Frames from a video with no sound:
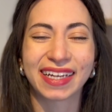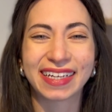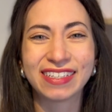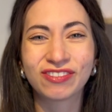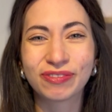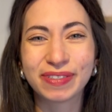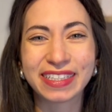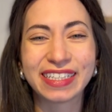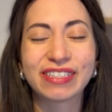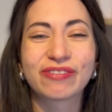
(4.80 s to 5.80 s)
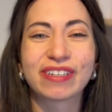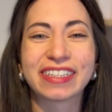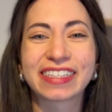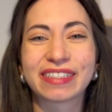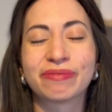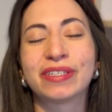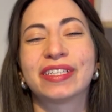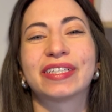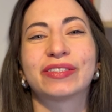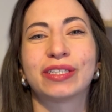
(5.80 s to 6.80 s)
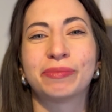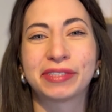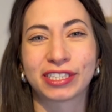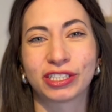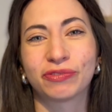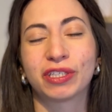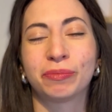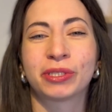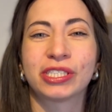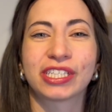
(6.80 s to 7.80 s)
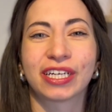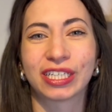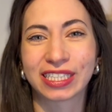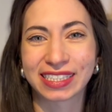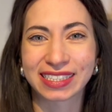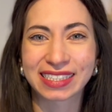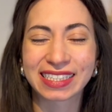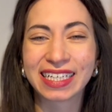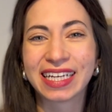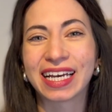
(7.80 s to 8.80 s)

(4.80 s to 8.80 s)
Hi everybody, welcome to another episode of The Emerging Artist.